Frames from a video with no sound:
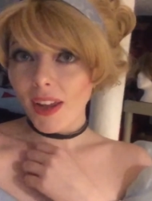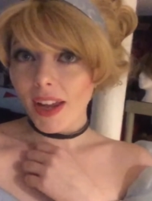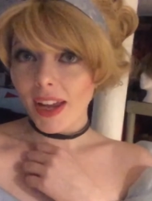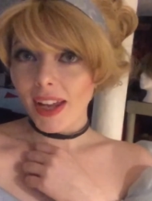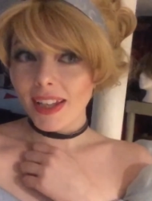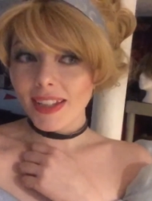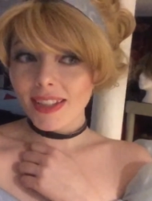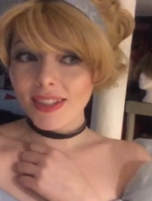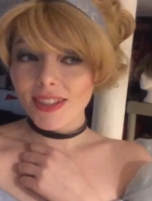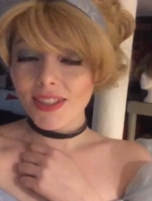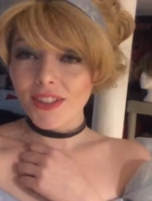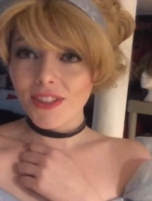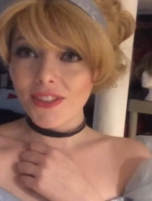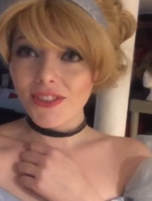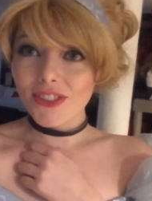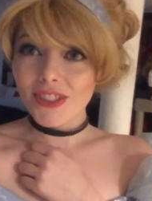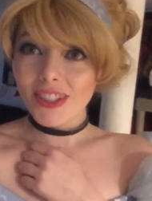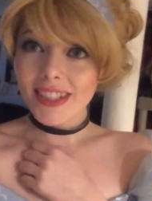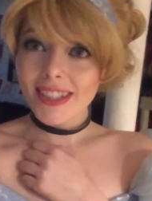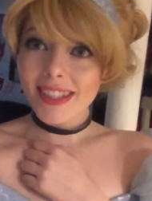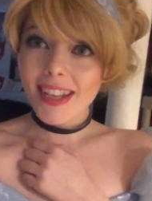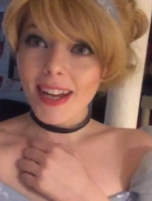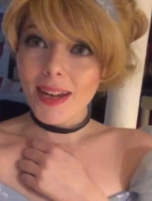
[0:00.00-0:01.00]
Okay, so
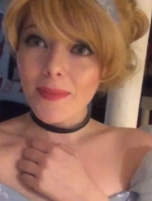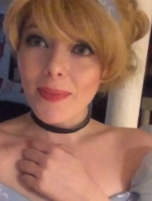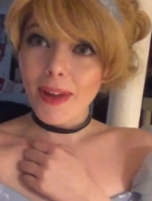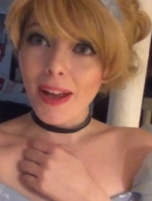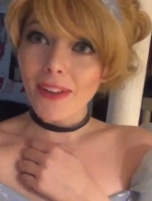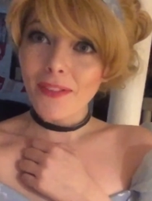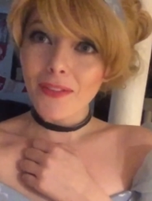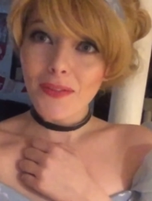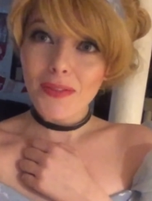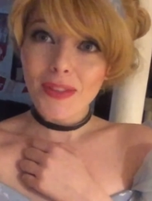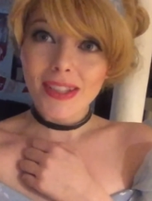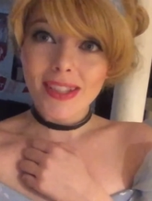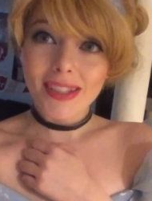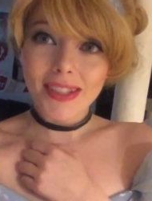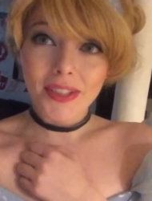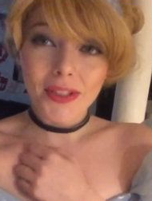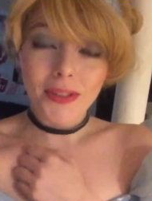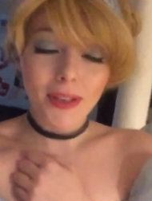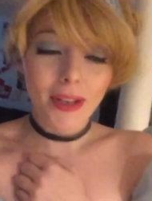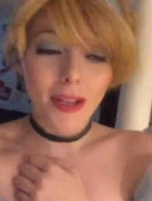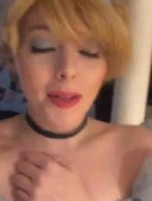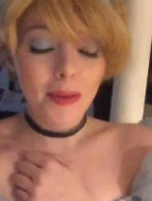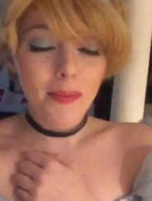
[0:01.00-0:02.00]
just got back from the
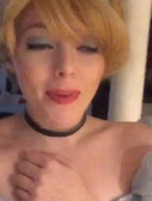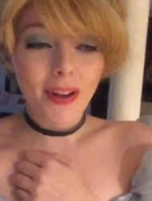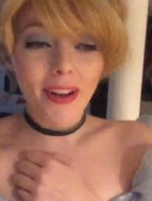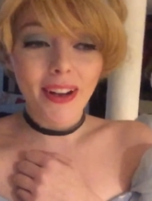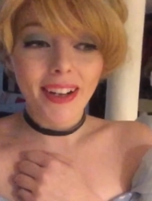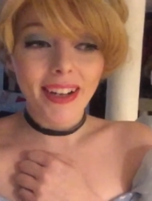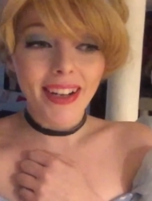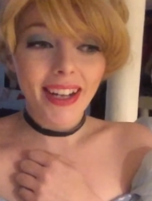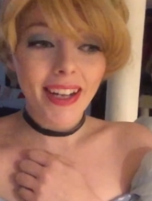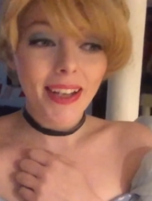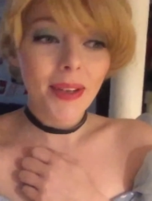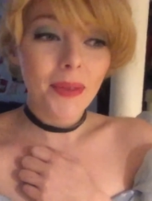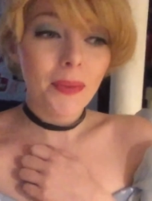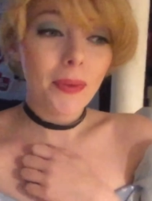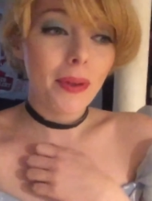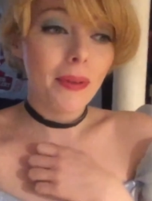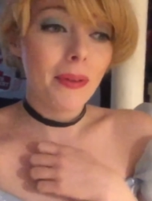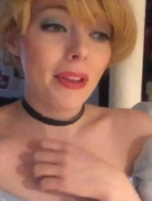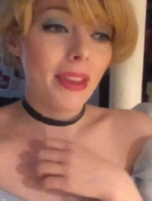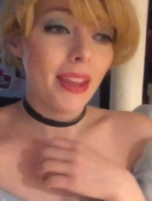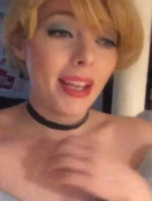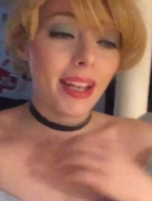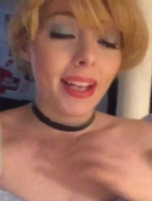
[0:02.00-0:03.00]
Cinderella party. We
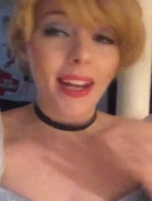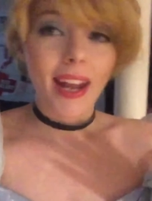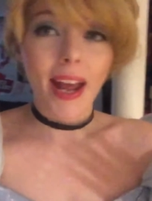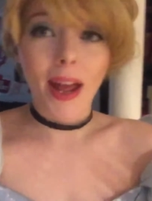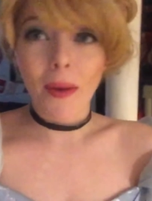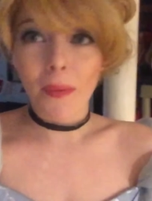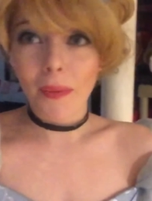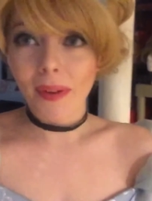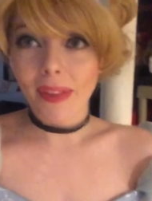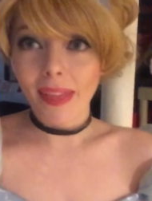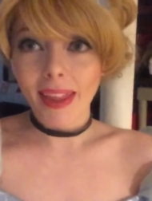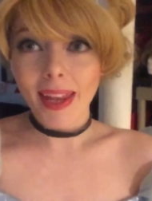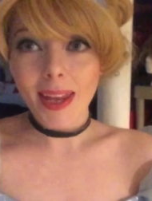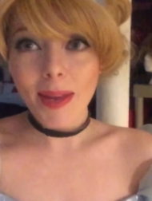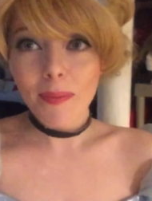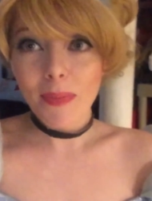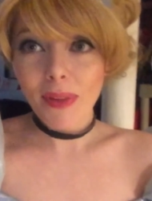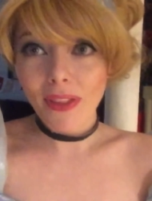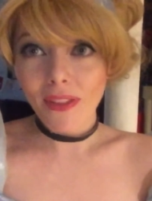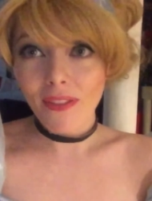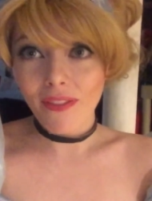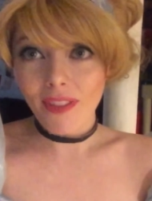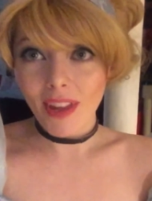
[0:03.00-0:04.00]
were like an hour late,
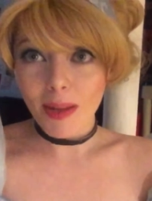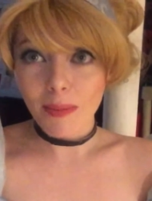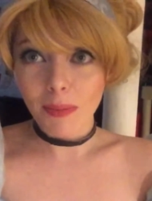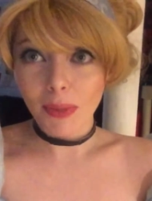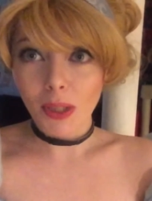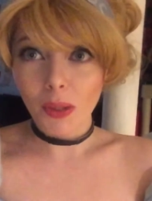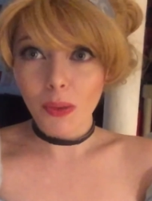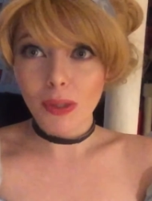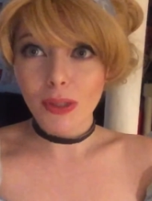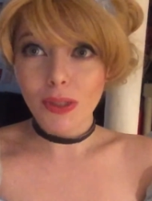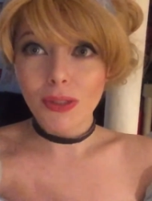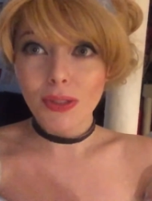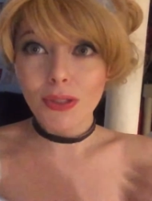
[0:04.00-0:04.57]
but the family was